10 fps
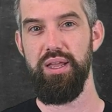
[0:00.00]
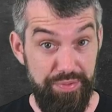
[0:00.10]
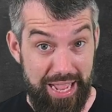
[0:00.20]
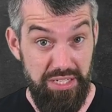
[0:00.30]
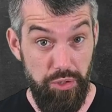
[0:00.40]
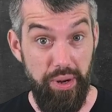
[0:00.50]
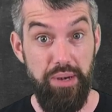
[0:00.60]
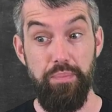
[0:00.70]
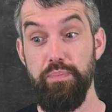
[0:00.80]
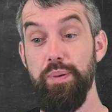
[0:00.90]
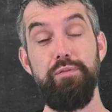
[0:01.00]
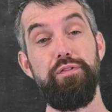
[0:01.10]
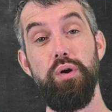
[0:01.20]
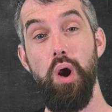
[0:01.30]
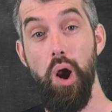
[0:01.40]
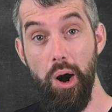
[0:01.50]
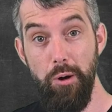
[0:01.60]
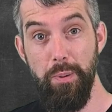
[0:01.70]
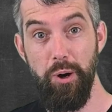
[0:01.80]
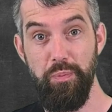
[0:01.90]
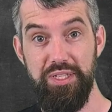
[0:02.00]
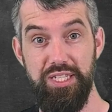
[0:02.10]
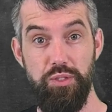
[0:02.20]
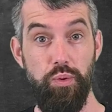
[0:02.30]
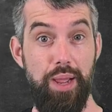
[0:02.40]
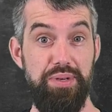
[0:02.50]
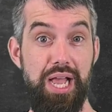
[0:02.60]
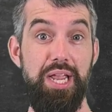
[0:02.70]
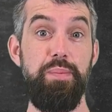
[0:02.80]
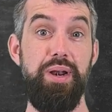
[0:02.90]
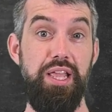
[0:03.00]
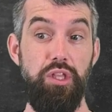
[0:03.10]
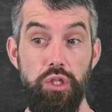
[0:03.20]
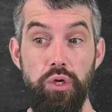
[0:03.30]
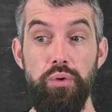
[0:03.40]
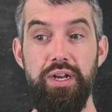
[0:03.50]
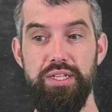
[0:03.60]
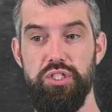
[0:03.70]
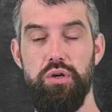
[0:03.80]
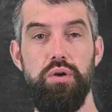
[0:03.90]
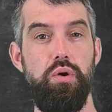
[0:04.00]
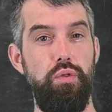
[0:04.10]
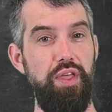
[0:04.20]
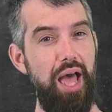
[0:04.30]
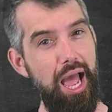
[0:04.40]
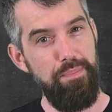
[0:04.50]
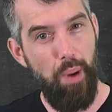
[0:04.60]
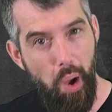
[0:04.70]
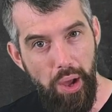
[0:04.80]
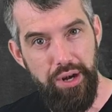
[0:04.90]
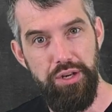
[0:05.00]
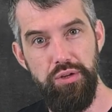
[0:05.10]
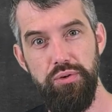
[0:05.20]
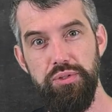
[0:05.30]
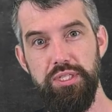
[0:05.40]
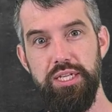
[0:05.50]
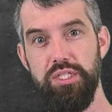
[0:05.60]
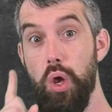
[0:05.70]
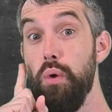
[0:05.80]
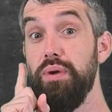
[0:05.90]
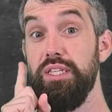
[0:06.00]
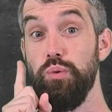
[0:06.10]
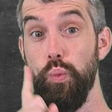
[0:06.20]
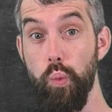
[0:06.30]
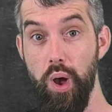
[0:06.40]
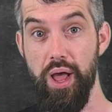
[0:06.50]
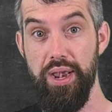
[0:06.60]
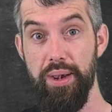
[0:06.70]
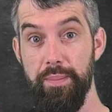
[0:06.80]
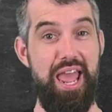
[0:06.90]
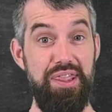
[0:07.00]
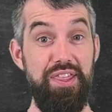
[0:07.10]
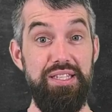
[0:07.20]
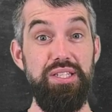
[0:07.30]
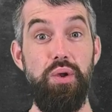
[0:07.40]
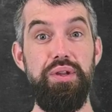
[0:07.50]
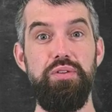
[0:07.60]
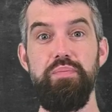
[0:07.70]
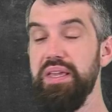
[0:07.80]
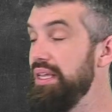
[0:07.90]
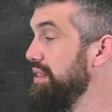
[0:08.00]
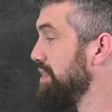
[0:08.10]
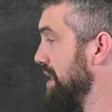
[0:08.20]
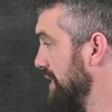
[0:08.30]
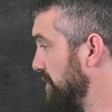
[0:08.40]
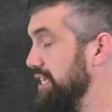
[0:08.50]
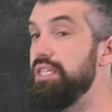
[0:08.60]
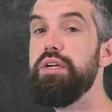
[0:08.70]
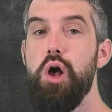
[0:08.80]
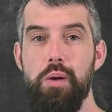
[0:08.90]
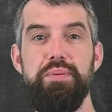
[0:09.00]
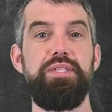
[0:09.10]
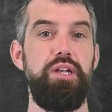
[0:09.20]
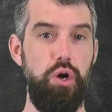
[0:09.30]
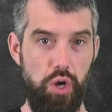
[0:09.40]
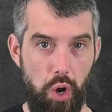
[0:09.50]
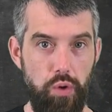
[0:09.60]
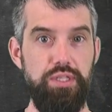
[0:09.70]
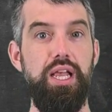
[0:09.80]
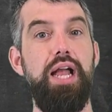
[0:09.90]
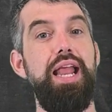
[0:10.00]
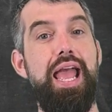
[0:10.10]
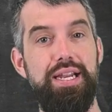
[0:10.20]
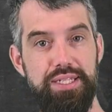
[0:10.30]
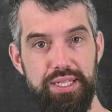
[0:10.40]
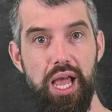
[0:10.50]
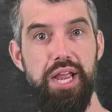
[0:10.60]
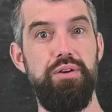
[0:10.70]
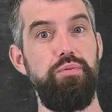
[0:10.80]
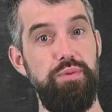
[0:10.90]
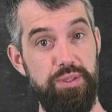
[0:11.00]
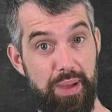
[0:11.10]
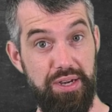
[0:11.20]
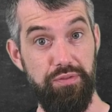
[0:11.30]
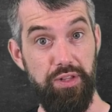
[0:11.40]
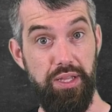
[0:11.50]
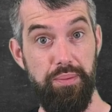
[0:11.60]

That's great, but for our purposes, when I'm talking about a unit circle, the hypotenuse is always 1. And this is going to mean that adjacent and opposite are cosine and sine, respectively.